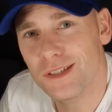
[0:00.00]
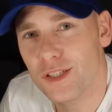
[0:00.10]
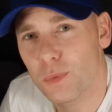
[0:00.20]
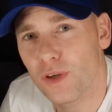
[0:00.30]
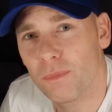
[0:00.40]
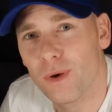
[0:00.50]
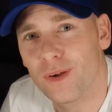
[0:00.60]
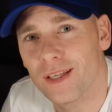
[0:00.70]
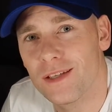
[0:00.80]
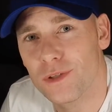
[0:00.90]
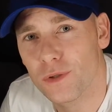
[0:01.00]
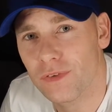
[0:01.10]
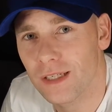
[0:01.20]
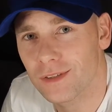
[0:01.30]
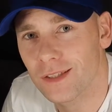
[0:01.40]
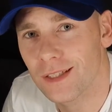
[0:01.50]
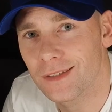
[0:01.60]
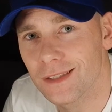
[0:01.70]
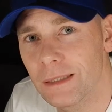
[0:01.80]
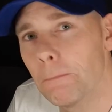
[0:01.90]
is this worth buying in
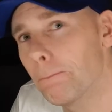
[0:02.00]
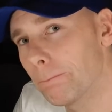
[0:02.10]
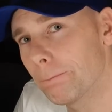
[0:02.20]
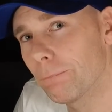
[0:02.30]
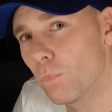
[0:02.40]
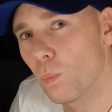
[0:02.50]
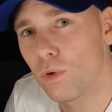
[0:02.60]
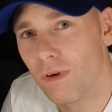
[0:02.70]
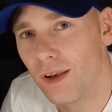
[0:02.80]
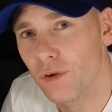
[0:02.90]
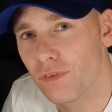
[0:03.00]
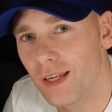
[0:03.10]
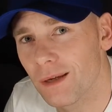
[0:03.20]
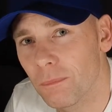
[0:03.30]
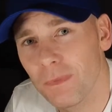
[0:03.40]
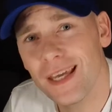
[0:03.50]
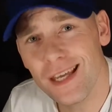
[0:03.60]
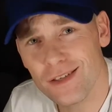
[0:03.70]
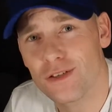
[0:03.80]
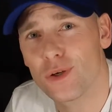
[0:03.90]
2018? We'll run over that, but it
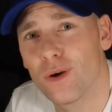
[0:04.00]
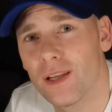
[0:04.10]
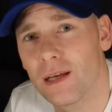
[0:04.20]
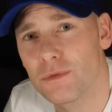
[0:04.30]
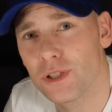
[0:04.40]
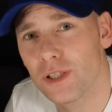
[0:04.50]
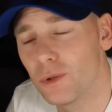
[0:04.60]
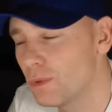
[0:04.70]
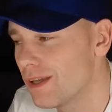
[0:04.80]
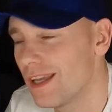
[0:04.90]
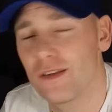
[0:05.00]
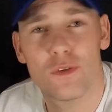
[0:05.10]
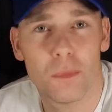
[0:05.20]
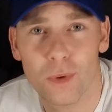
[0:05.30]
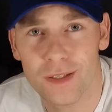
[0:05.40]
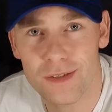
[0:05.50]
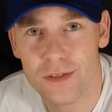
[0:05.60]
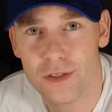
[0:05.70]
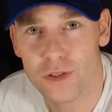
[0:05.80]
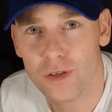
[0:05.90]
is entirely up to you. It's not my
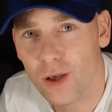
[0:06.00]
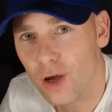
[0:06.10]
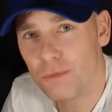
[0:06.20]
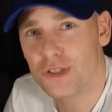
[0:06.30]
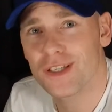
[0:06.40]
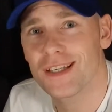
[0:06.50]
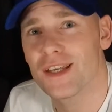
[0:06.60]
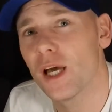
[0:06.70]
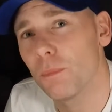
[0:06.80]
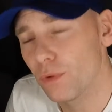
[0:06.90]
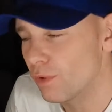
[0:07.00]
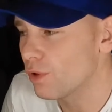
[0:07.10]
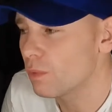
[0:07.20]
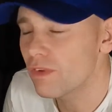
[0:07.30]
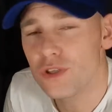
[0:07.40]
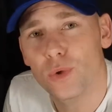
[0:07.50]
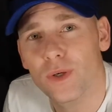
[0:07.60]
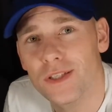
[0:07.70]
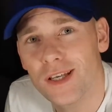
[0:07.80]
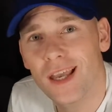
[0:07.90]
decision. I'm just here to help you along with a
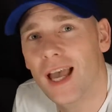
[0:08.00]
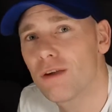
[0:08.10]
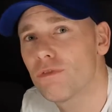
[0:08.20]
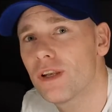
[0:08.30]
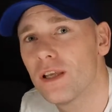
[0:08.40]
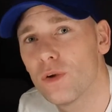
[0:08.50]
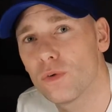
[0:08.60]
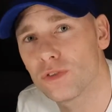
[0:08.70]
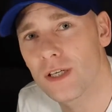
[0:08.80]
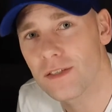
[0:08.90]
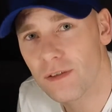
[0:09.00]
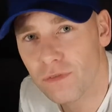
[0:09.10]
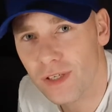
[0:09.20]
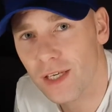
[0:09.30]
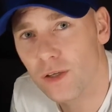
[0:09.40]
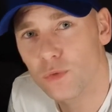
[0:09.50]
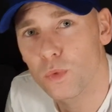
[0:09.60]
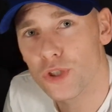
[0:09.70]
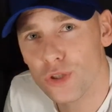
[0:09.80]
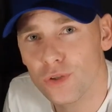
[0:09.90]
choice and run it alongside something
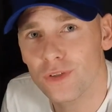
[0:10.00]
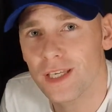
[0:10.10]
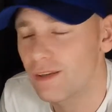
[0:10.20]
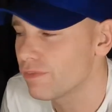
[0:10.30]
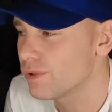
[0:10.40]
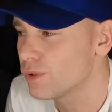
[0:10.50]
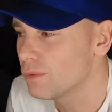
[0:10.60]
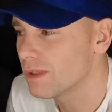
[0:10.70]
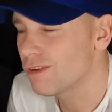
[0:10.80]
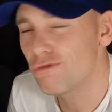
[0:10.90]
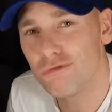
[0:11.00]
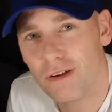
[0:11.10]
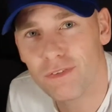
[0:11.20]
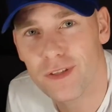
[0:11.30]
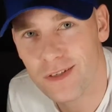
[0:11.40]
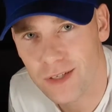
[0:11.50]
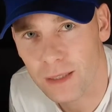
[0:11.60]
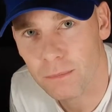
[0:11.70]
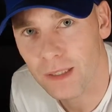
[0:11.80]
else which you could get for roughly the same